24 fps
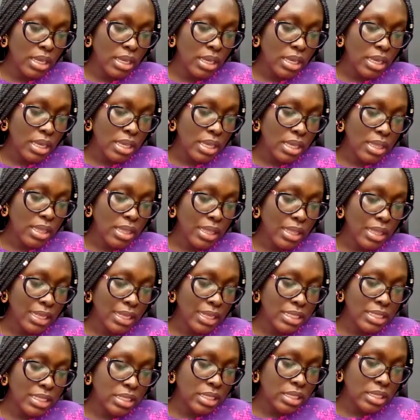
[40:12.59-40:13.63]
that
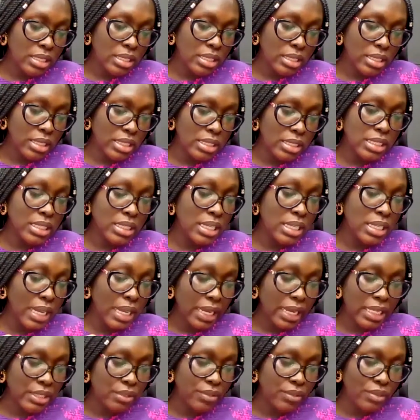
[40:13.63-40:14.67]
its negative
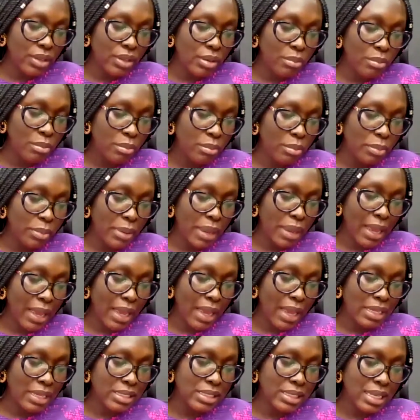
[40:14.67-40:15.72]
impacts can be
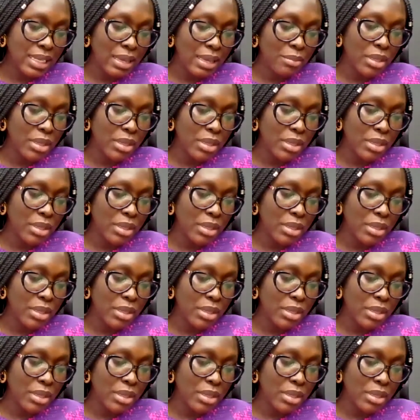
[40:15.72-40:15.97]
curbed or